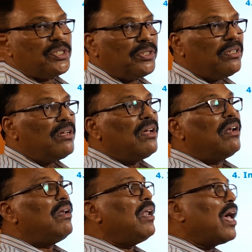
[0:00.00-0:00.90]
should
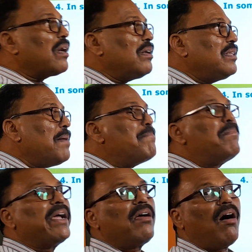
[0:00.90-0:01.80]
learn
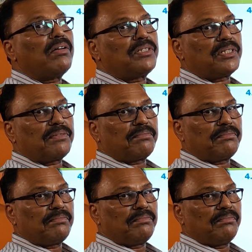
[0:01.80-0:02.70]
them by heart.
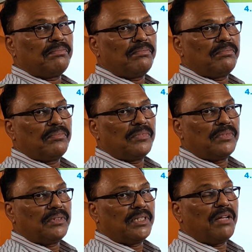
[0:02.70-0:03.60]

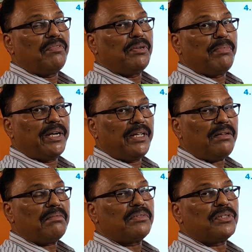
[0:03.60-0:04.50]

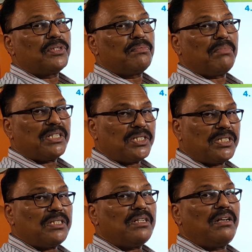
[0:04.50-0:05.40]
Everybody
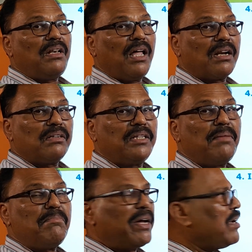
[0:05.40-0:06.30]
must learn
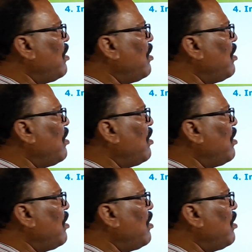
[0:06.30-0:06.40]
them by